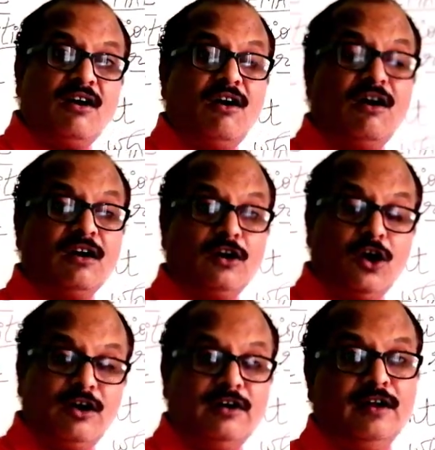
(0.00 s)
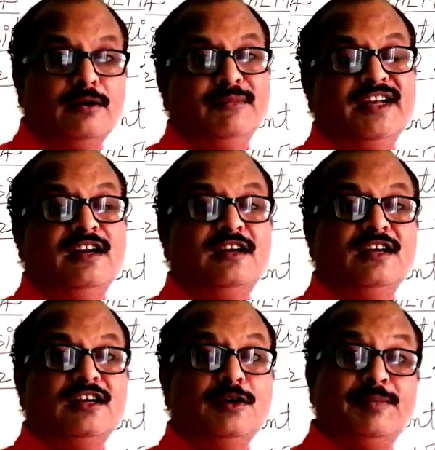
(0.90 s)
or
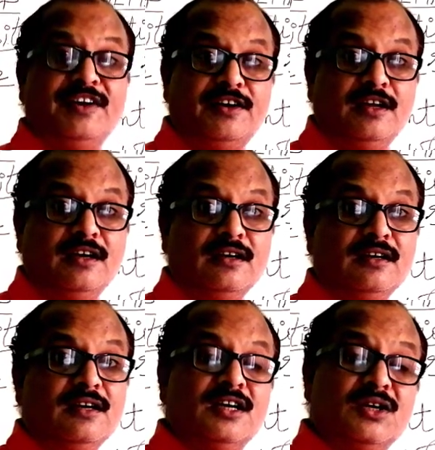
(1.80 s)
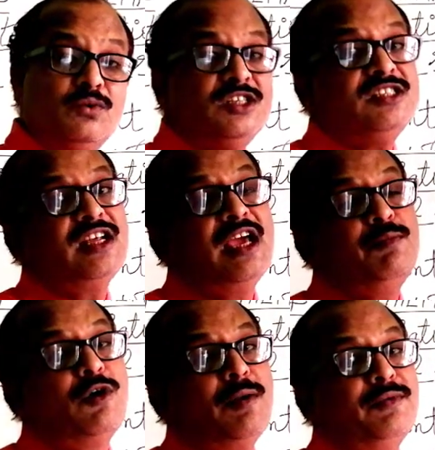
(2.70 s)
non-terminating, repeating, which
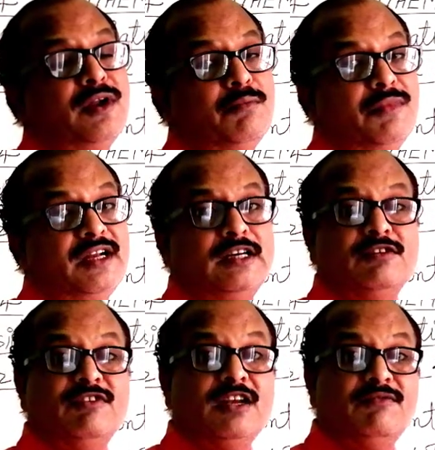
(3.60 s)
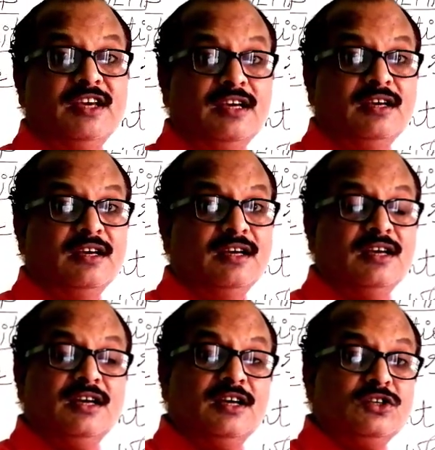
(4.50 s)
type of number it will
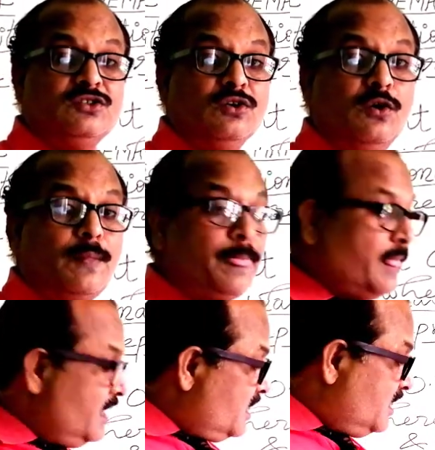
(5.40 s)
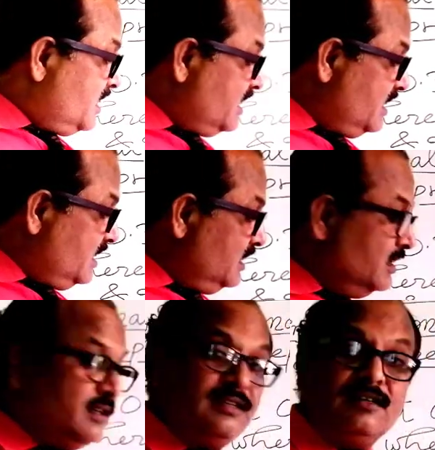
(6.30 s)
be. So
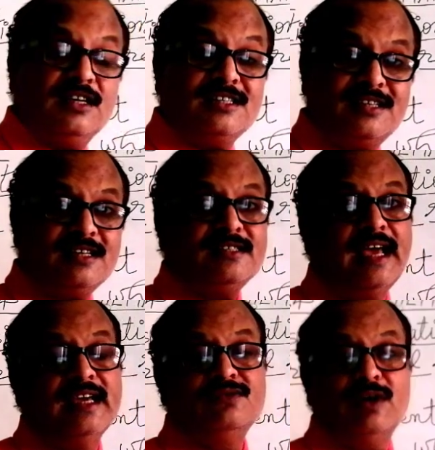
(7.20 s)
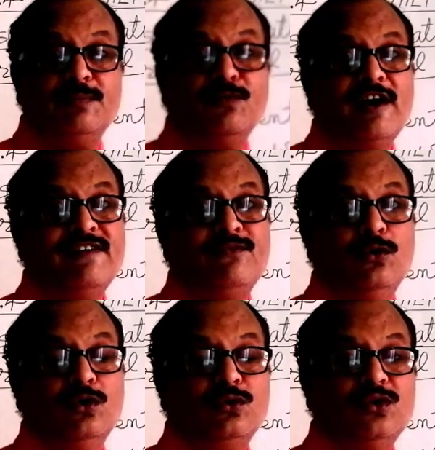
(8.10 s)
in exercise
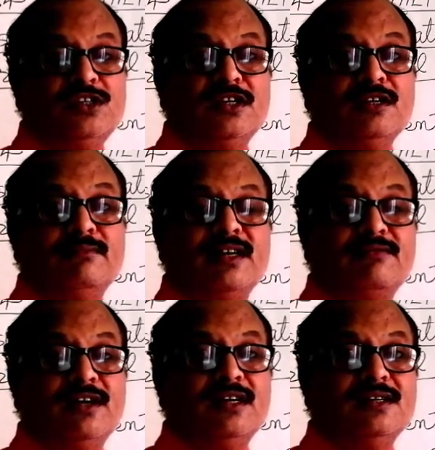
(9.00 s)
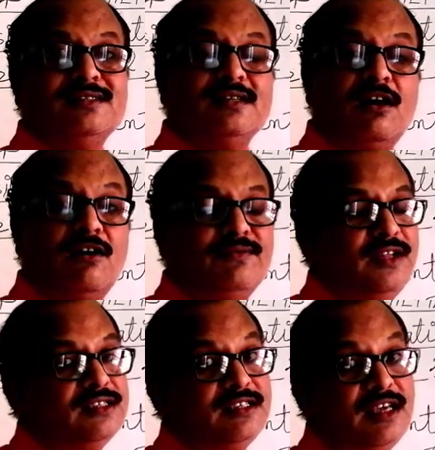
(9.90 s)
1.4, question number 1 is of
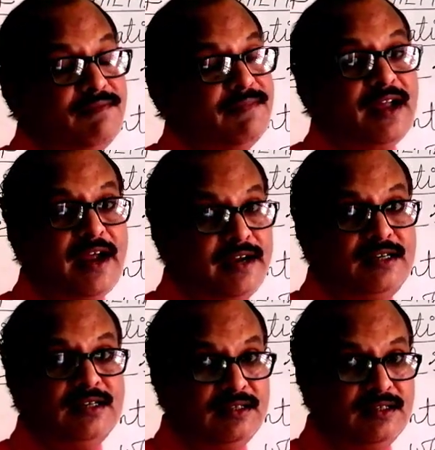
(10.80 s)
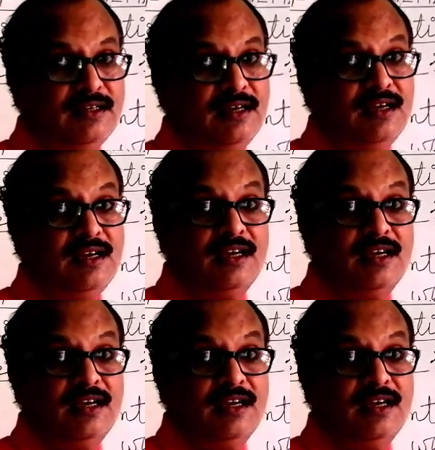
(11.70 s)
the same variety.